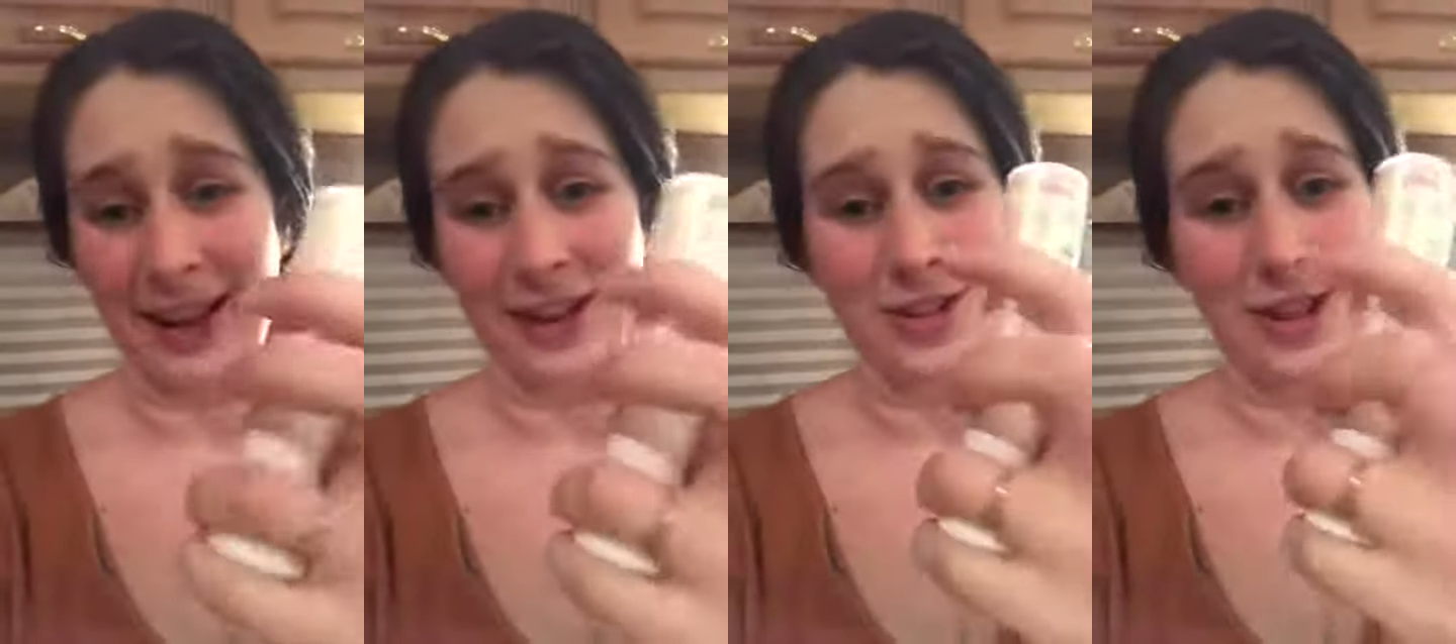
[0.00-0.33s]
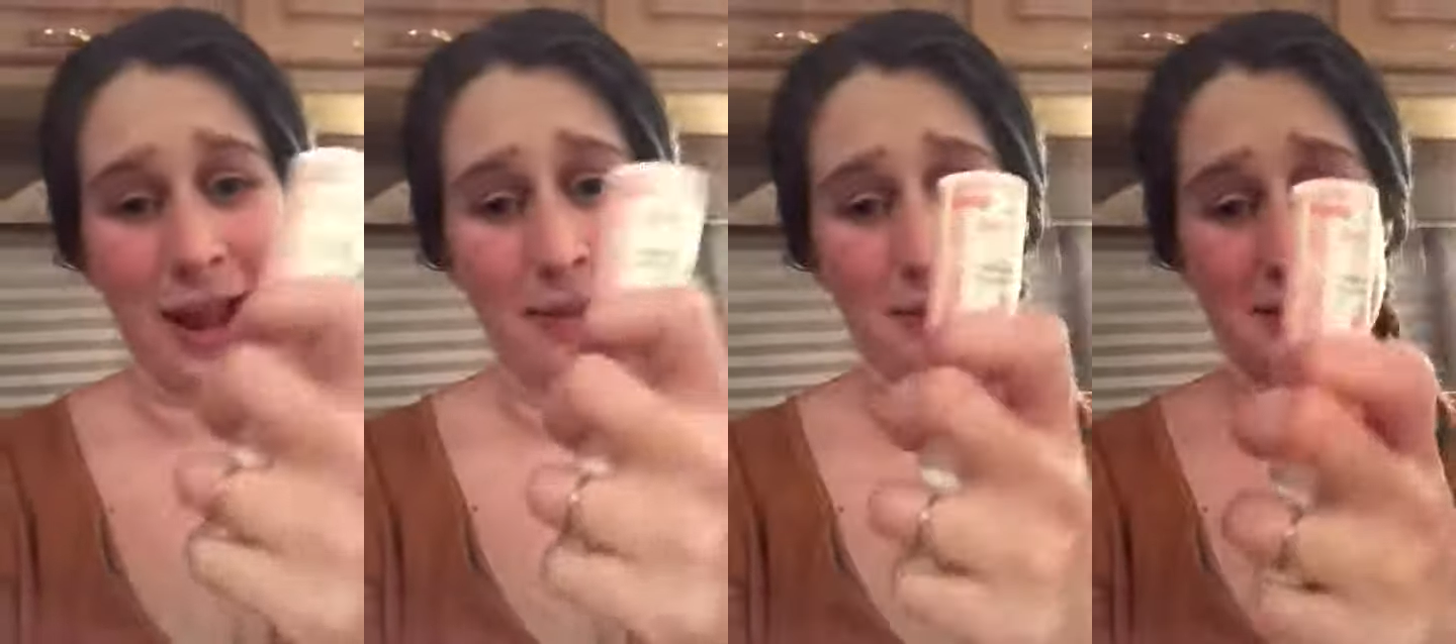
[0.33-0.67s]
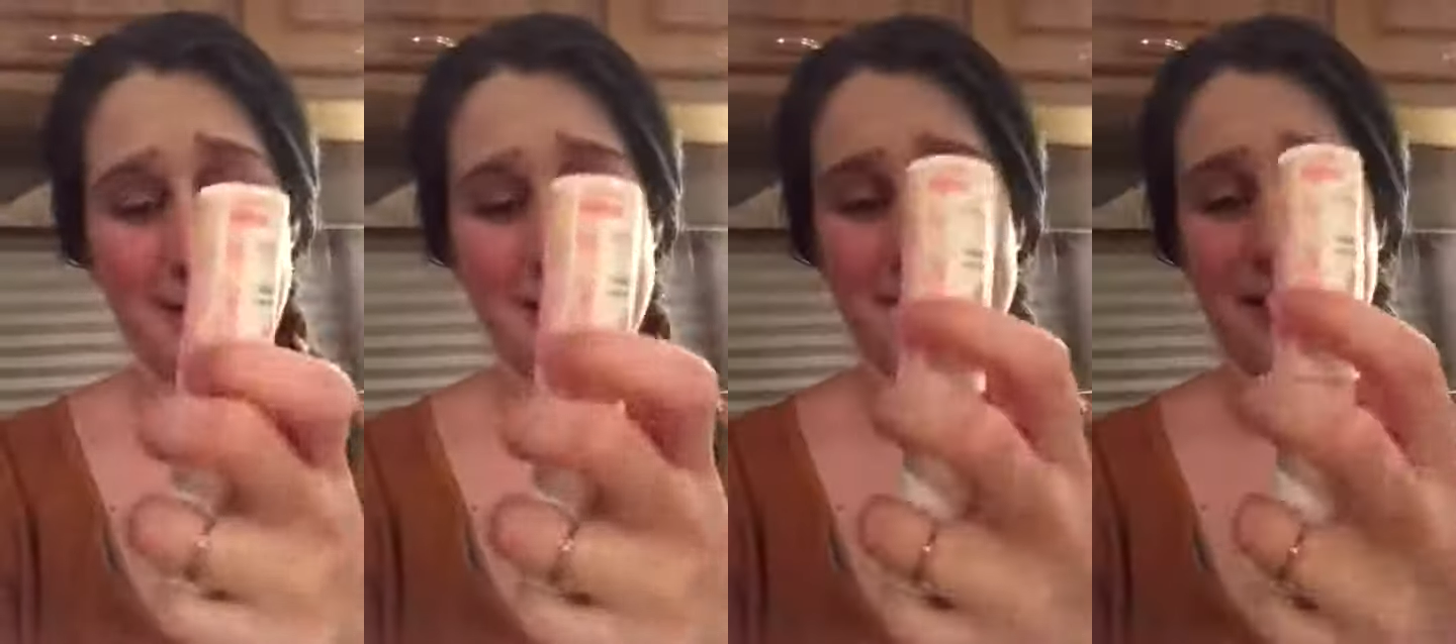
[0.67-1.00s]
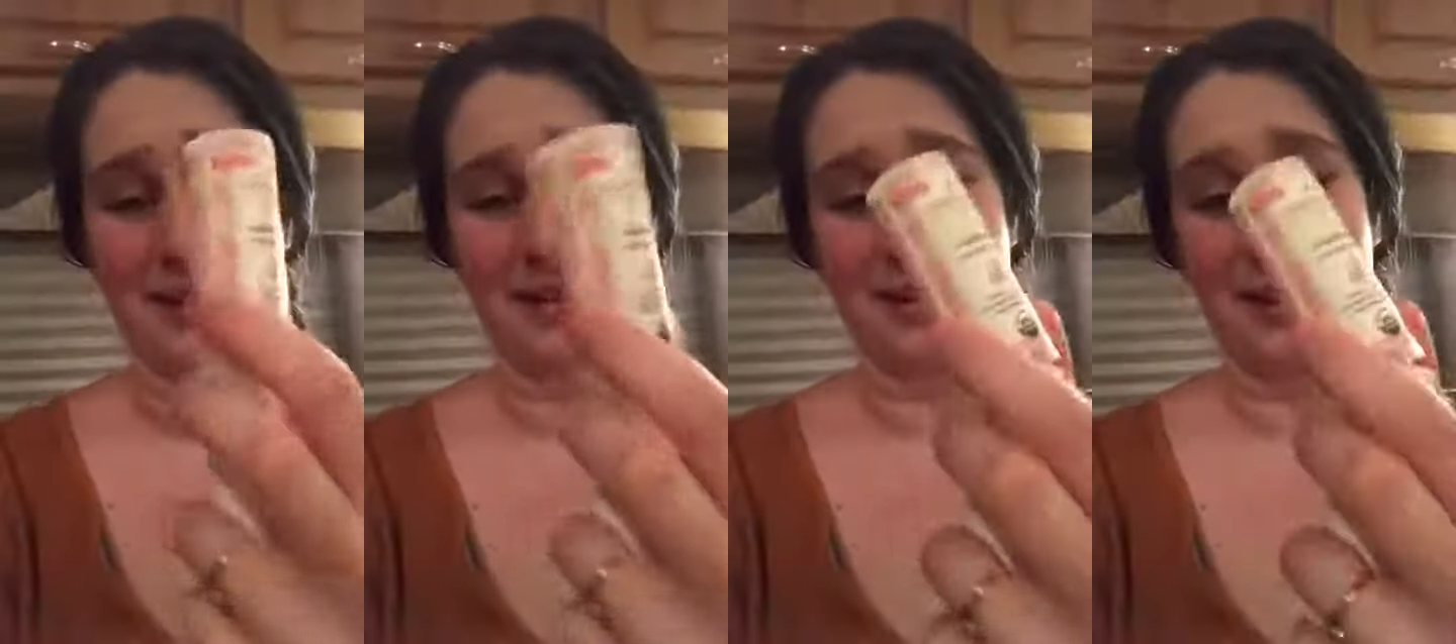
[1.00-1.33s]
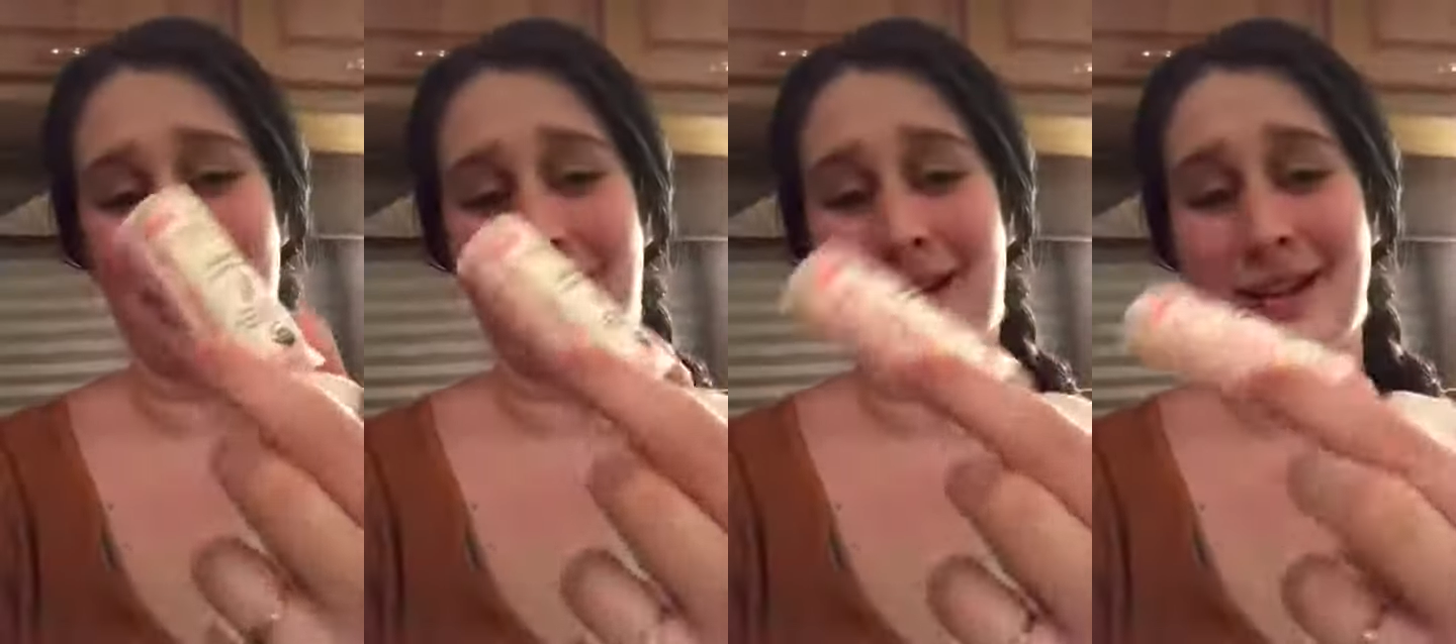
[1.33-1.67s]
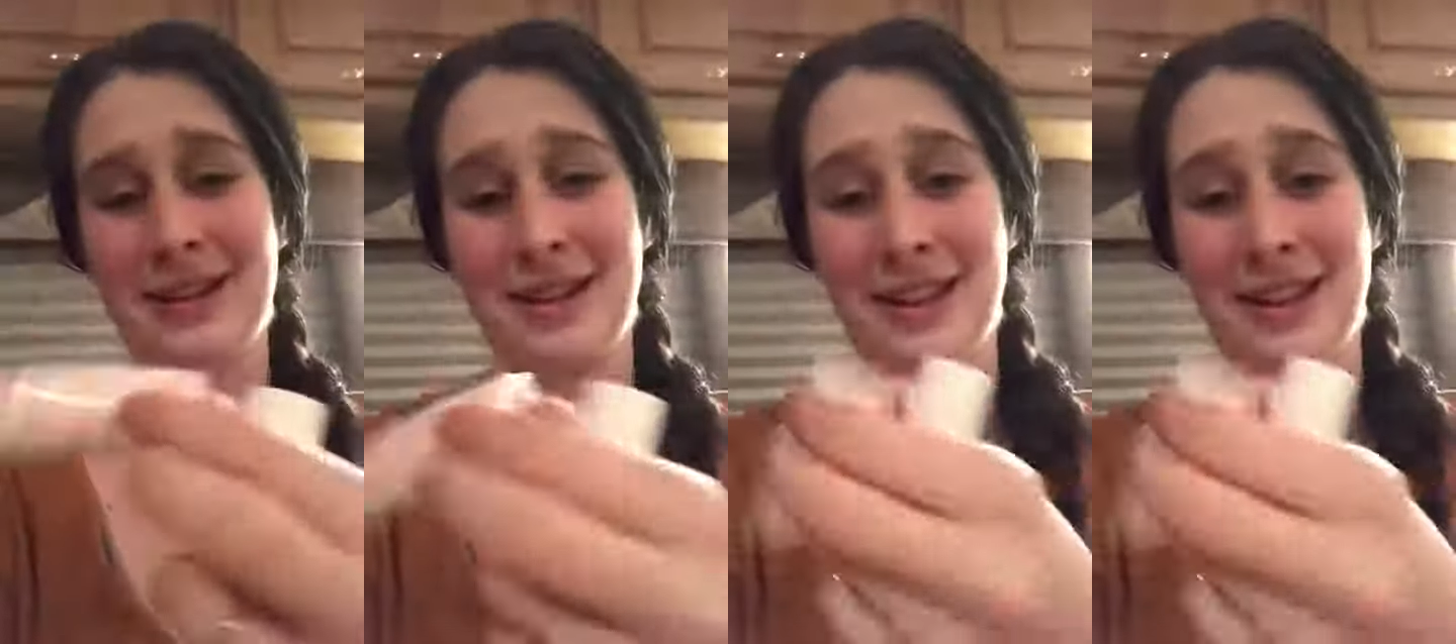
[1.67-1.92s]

a chapstick style container